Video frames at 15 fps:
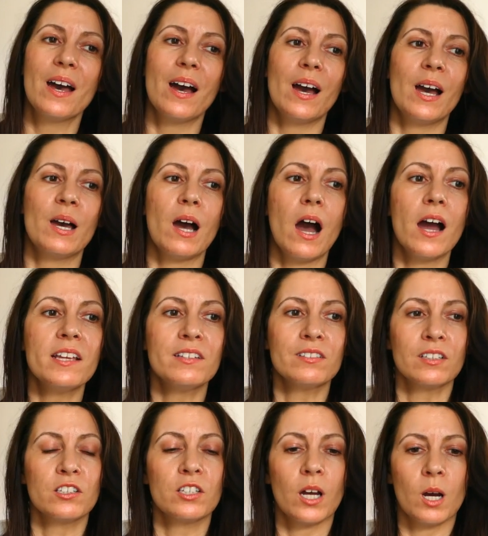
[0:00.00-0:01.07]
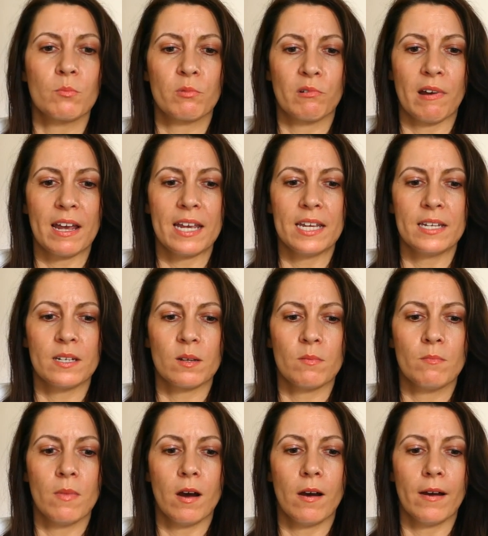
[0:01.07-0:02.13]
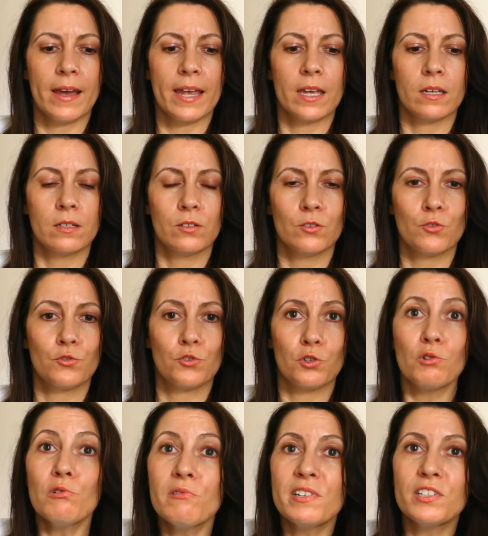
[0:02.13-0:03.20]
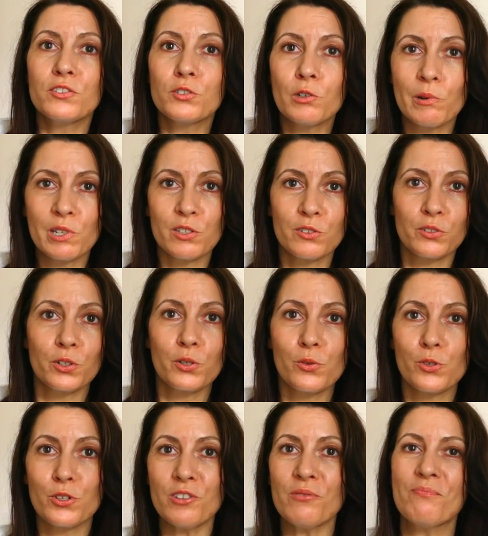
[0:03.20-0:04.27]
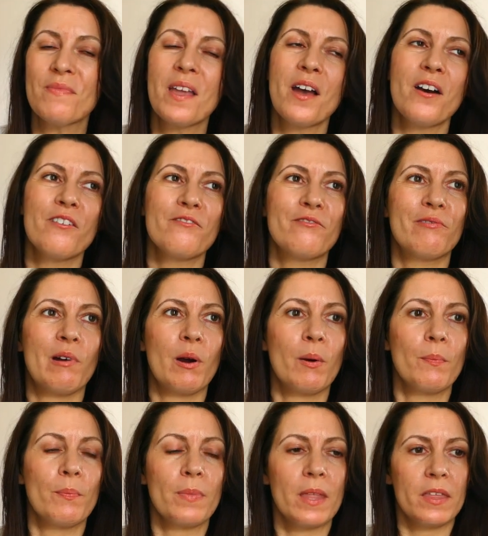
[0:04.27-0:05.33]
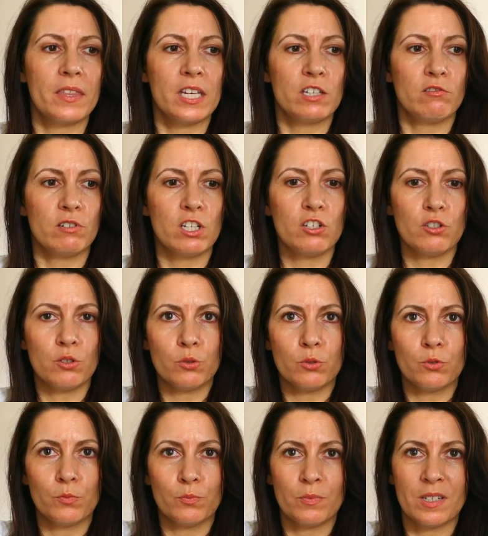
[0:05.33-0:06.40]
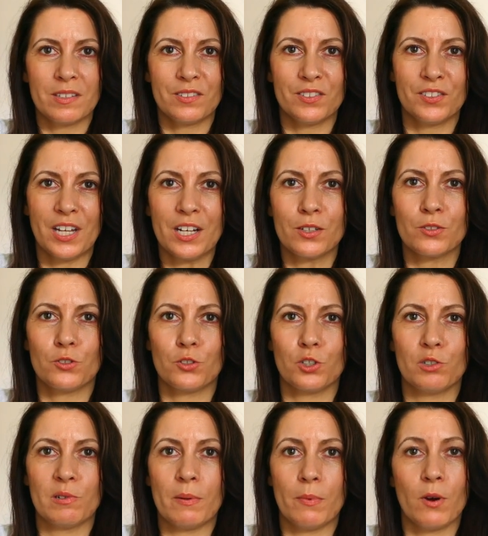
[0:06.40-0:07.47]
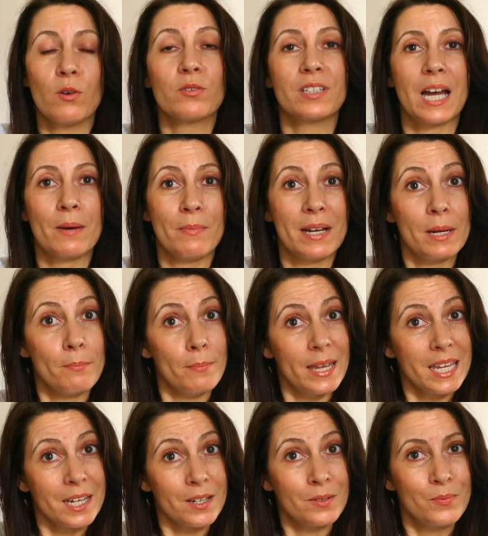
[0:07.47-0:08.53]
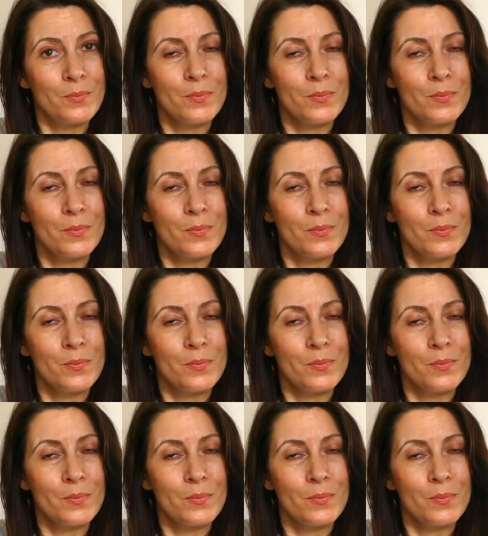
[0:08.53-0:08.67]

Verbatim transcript: Uh, I decided to upgrade my jewellery storage solution from the traditional Stackers jewellery box. I have mine in mink,